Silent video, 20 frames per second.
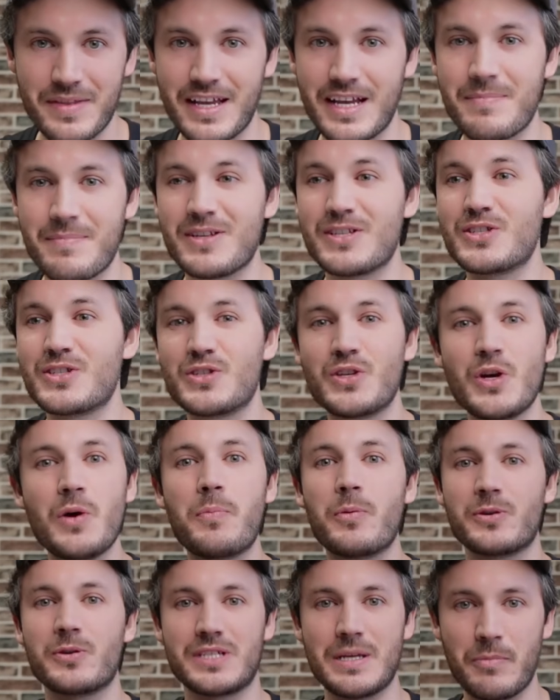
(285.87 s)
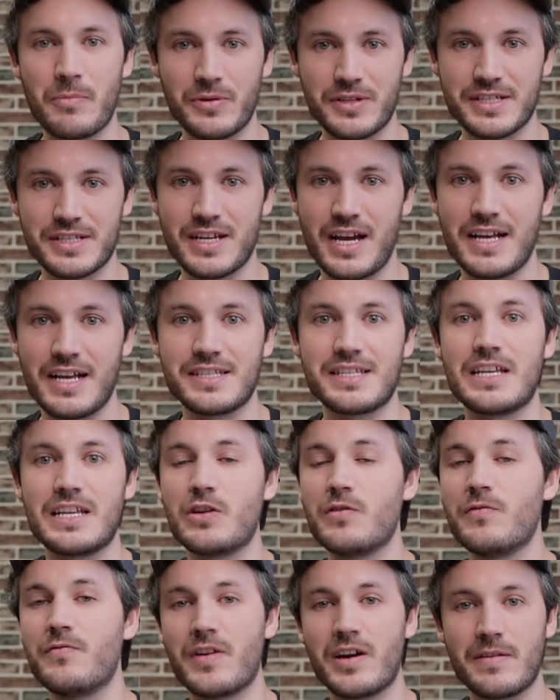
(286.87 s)
They can be super simple designs and they
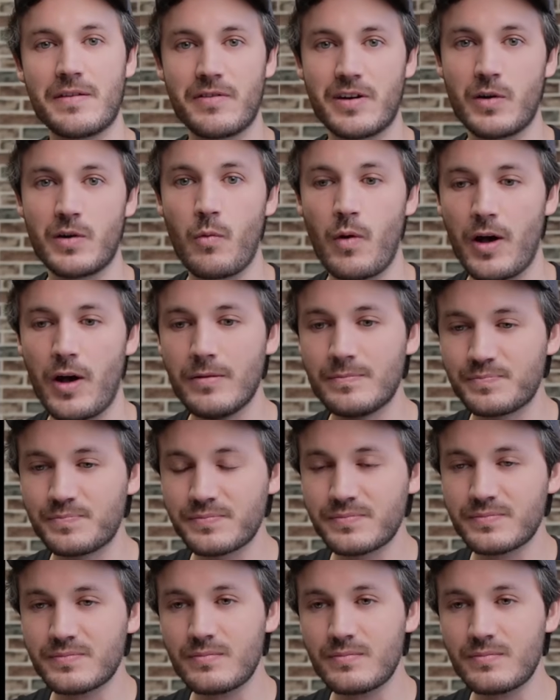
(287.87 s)
do very, very well.